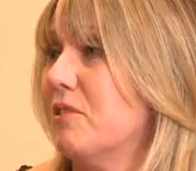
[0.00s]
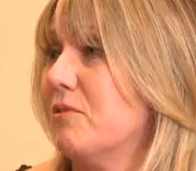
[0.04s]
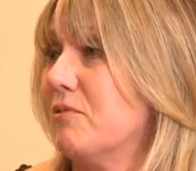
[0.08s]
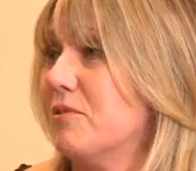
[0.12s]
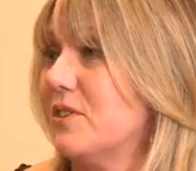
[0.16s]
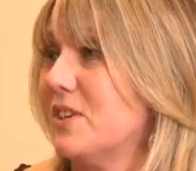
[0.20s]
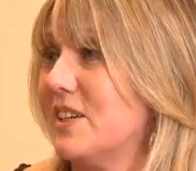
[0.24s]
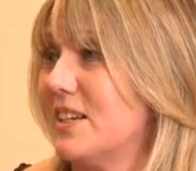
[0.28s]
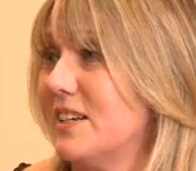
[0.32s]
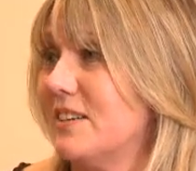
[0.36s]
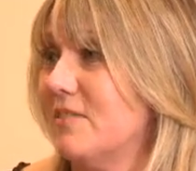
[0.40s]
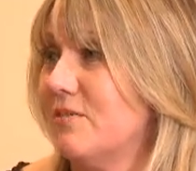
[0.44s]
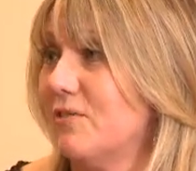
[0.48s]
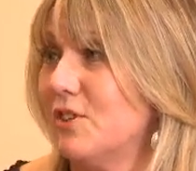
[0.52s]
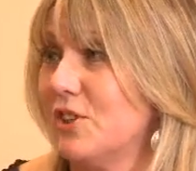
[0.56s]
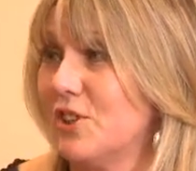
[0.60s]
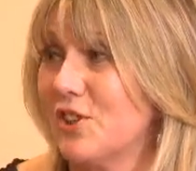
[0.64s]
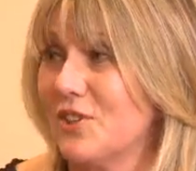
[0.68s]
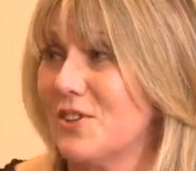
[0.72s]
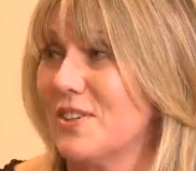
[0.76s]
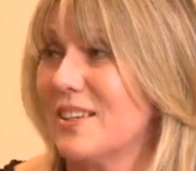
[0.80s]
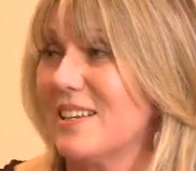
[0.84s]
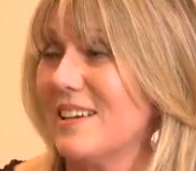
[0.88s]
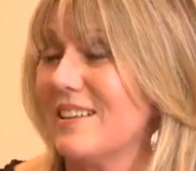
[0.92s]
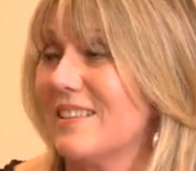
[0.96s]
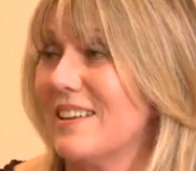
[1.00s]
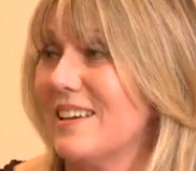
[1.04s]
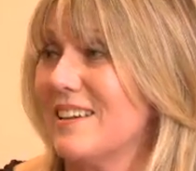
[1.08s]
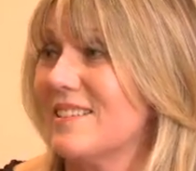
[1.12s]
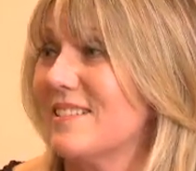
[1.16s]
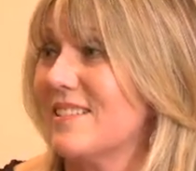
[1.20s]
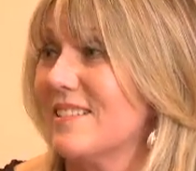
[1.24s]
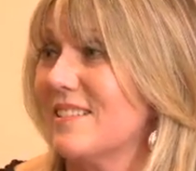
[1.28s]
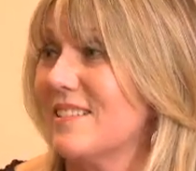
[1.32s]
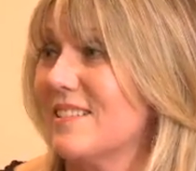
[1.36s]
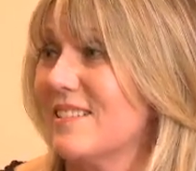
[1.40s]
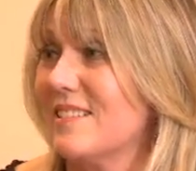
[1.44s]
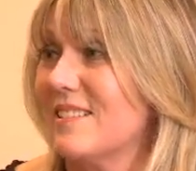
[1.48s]
reducing the
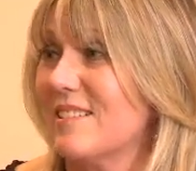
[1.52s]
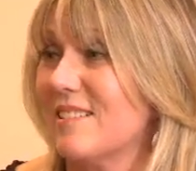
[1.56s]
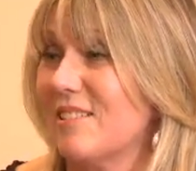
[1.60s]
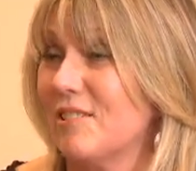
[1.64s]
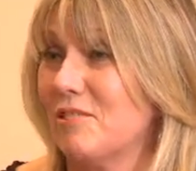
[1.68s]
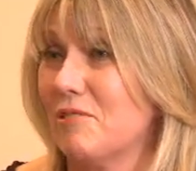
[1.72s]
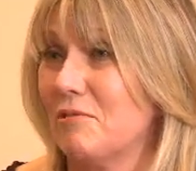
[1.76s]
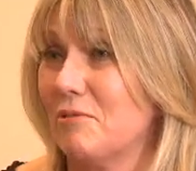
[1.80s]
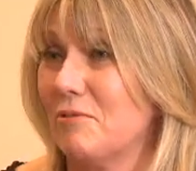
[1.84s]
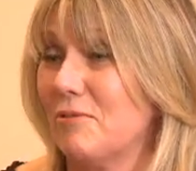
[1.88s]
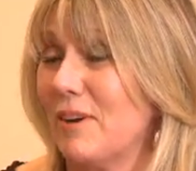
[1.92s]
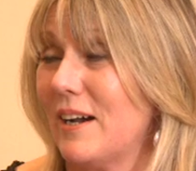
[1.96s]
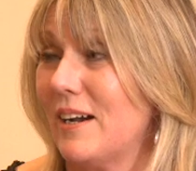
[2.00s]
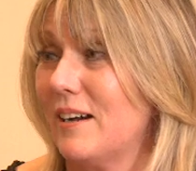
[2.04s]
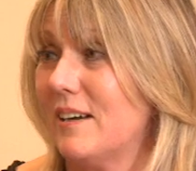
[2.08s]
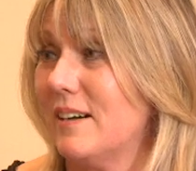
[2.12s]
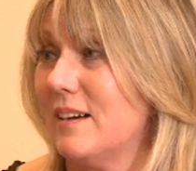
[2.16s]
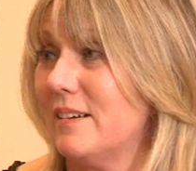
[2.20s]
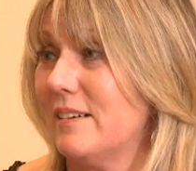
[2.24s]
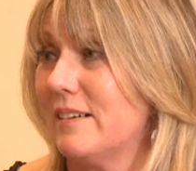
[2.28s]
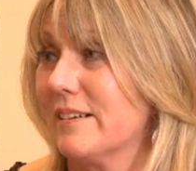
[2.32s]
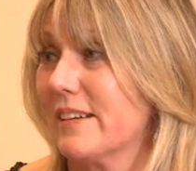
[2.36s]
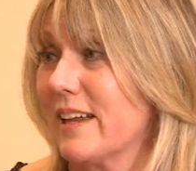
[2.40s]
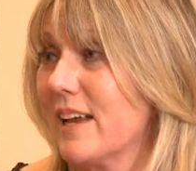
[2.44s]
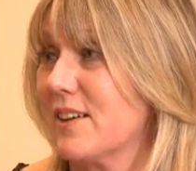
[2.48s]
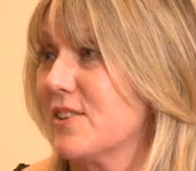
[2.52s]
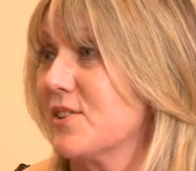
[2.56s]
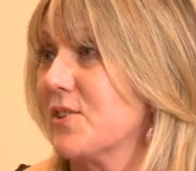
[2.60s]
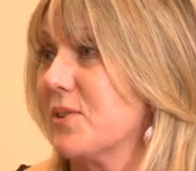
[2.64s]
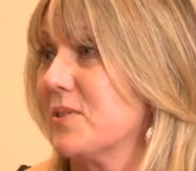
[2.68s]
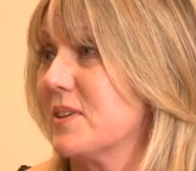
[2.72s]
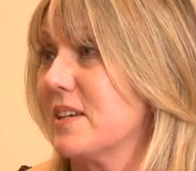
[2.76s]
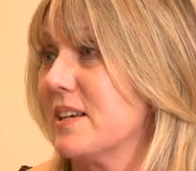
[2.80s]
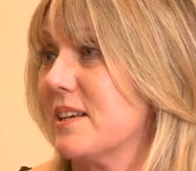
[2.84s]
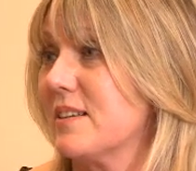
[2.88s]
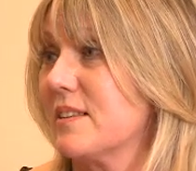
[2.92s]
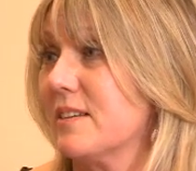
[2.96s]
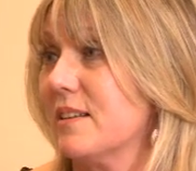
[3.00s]
incidence of
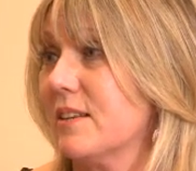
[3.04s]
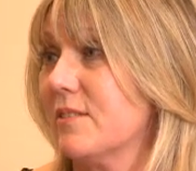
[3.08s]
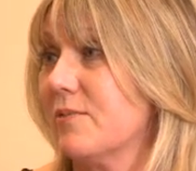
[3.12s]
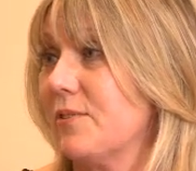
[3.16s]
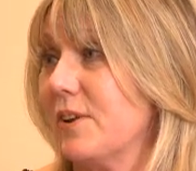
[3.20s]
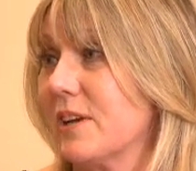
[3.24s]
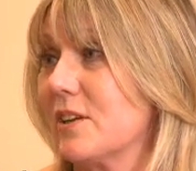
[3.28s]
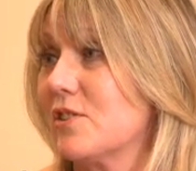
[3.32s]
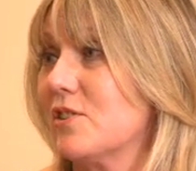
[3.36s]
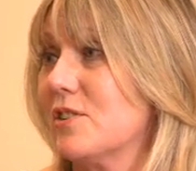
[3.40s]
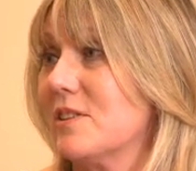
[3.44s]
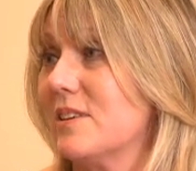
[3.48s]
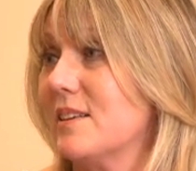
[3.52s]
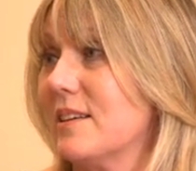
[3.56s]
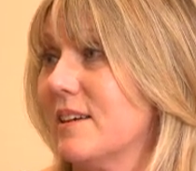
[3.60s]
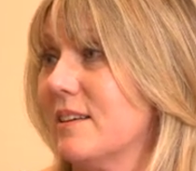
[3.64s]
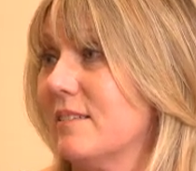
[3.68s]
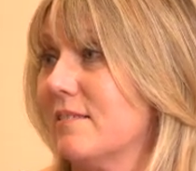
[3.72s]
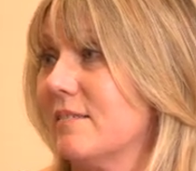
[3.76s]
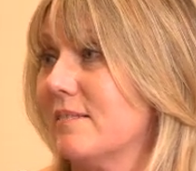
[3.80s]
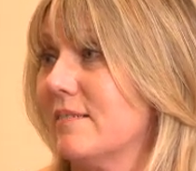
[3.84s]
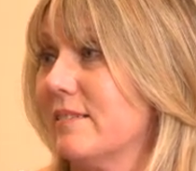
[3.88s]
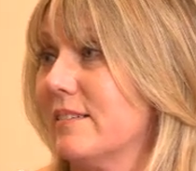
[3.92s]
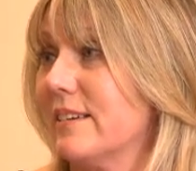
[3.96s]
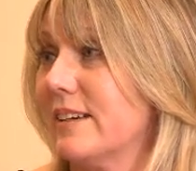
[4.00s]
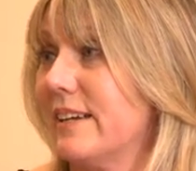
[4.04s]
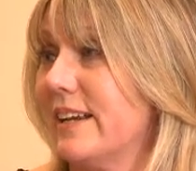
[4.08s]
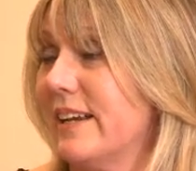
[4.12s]
gastrointestinal infections in